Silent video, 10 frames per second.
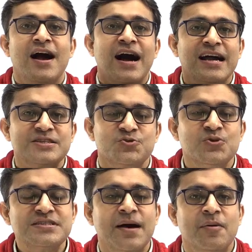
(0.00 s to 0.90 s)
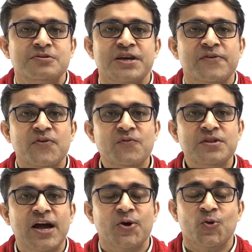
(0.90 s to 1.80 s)
Hi students, I'm Abhishek from
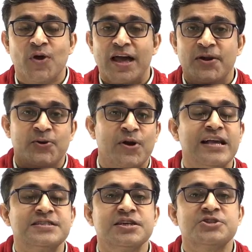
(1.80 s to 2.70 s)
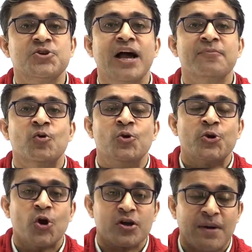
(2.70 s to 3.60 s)
Vidya Guru and in today's session I'm going
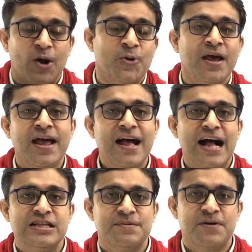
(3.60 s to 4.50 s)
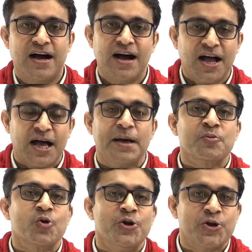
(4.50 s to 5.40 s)
to talk about algebra.
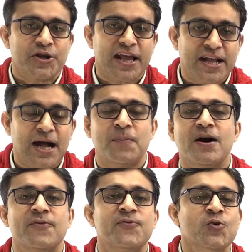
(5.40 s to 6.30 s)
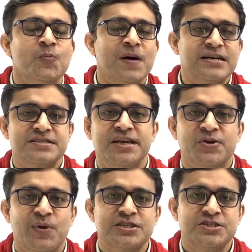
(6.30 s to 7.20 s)
I'm going to take up a few past year
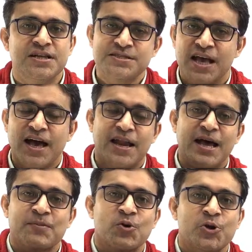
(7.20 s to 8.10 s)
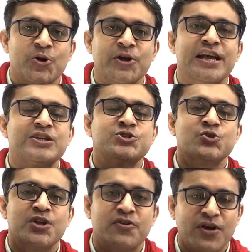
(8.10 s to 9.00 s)
questions and I'm going to teach
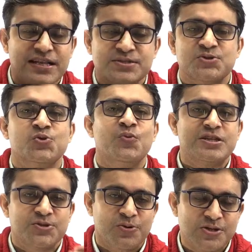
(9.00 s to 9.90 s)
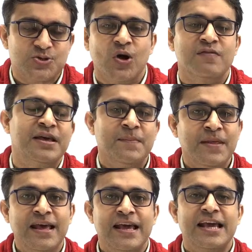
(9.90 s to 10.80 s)
you the tricks through which you can solve them
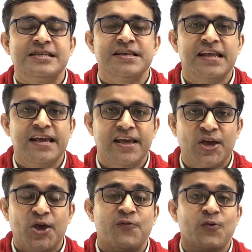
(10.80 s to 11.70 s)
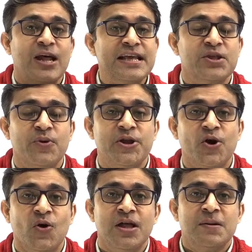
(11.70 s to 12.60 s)
easily. If you like the
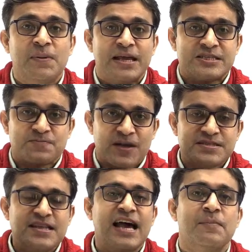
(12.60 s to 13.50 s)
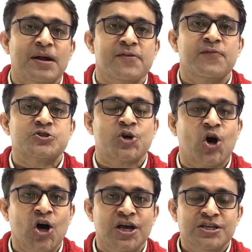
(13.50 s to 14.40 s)
video, please press the like button for
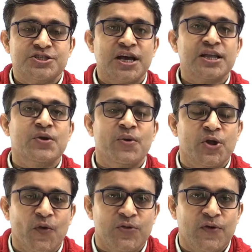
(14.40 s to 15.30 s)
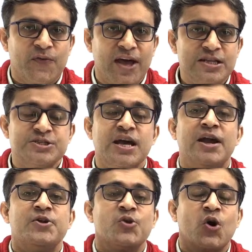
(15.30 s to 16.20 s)
sure, share the video with your friends
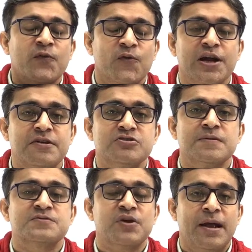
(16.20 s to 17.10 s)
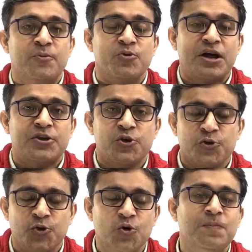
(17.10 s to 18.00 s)
and do not forget to subscribe to our
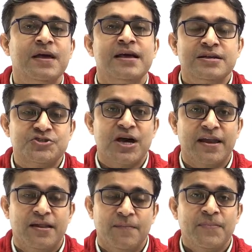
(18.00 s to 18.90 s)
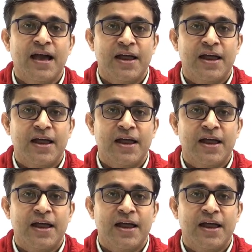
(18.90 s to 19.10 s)
YouTube channel.